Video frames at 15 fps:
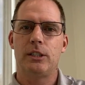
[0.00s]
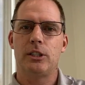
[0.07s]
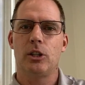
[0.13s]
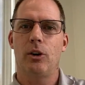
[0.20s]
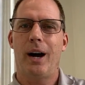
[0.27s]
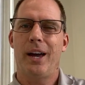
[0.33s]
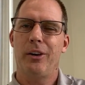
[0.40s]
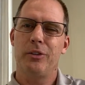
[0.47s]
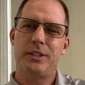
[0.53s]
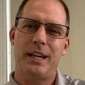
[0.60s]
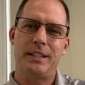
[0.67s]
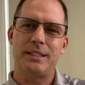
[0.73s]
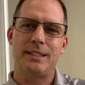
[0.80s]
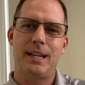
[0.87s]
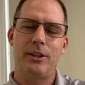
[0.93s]
So I don't
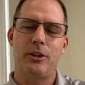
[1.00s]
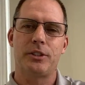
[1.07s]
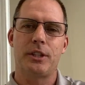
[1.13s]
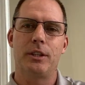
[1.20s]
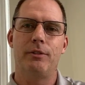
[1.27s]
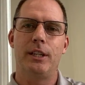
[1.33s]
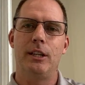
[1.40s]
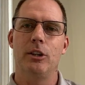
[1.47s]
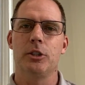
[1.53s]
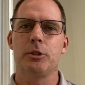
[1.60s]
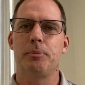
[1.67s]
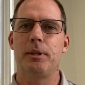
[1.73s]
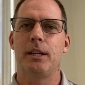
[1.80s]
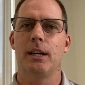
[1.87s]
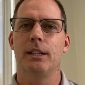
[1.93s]
tend to say those on the
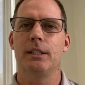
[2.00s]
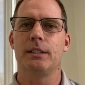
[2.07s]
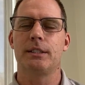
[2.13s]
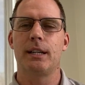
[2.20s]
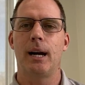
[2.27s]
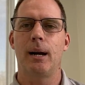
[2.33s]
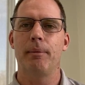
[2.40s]
videos because